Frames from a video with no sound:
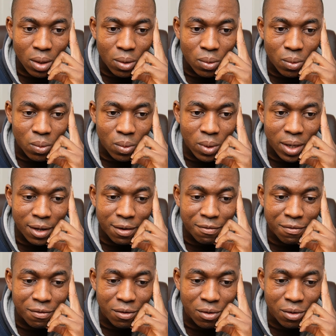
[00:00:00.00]
Queen
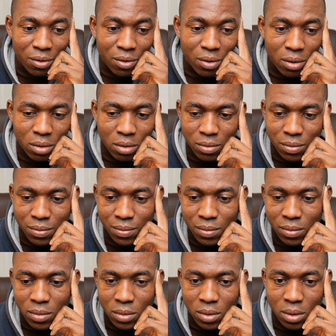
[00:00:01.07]
a4. No.
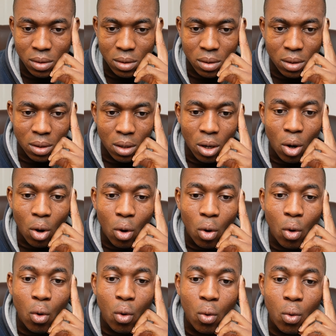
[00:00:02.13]

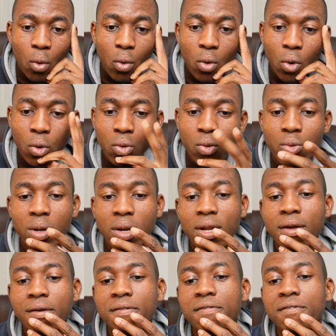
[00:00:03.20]
Oh, queen
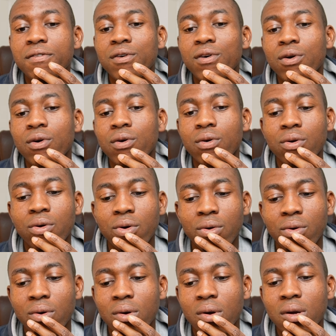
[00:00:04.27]
a4.
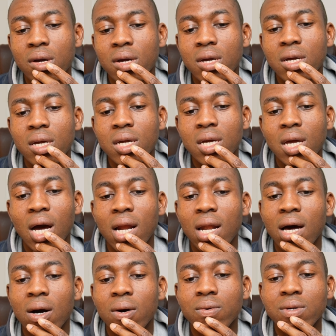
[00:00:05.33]

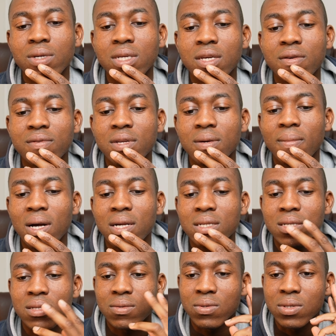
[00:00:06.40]
It gives them
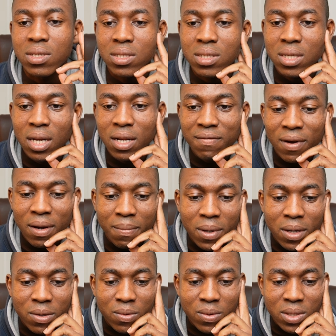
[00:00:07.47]
access to this, and if I play
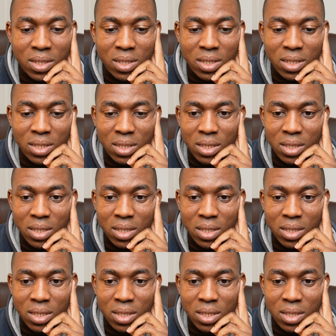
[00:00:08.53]
queen c7